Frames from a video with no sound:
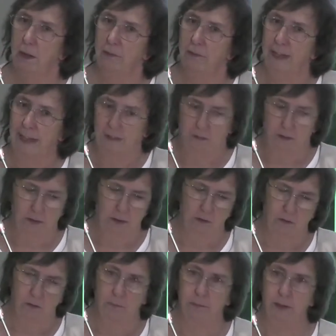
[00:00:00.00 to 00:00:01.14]
That
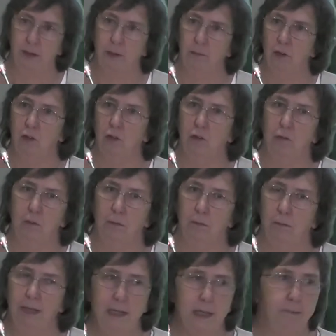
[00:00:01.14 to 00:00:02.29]
is something which
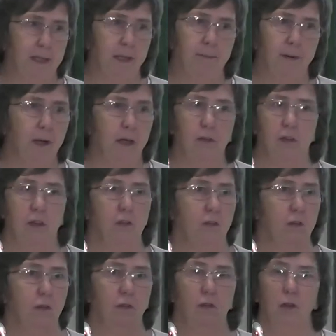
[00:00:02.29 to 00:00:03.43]
many, many
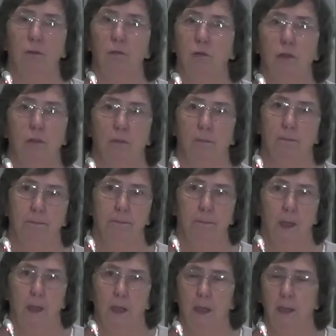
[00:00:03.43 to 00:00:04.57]
parties don't do.
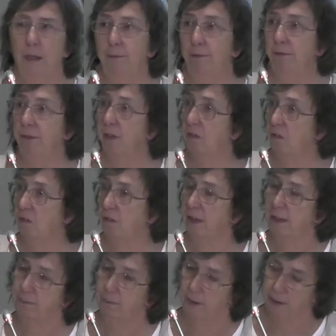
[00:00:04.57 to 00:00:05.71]
And I'm afraid to
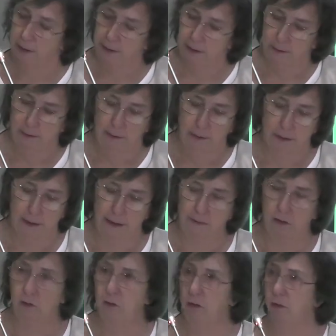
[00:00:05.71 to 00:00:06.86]
say, particularly in
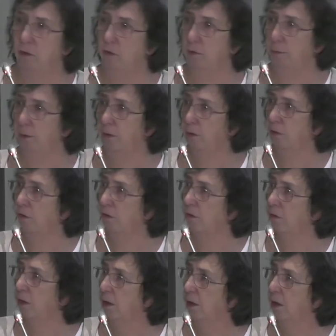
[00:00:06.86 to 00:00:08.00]
areas such as the
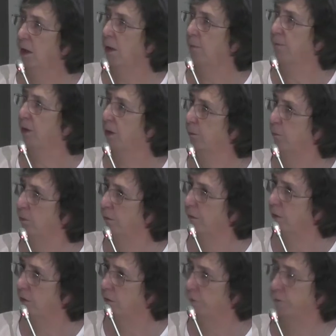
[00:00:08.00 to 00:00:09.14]
Balkans, it becomes
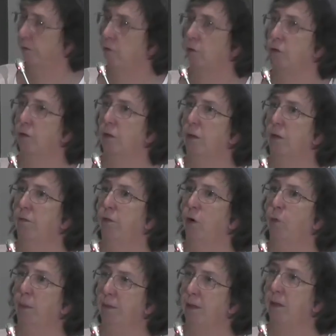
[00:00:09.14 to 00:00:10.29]
very difficult
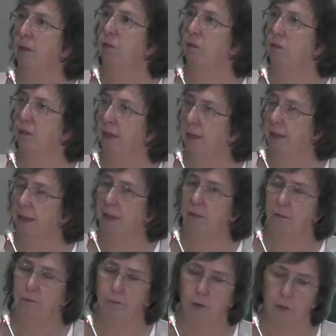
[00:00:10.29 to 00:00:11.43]
for women to take an
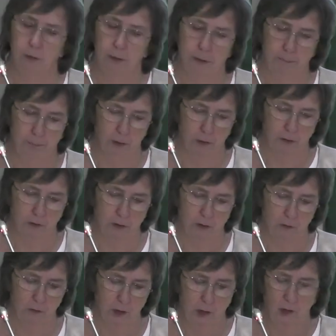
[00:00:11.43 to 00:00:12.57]
active role in
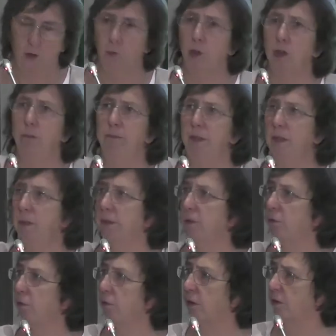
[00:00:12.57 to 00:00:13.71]
politics. So what can be done
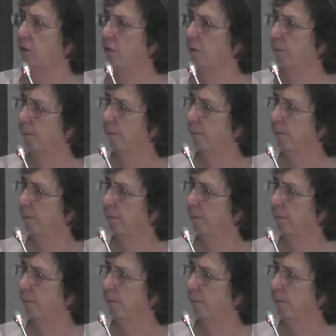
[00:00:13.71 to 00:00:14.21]
about all this?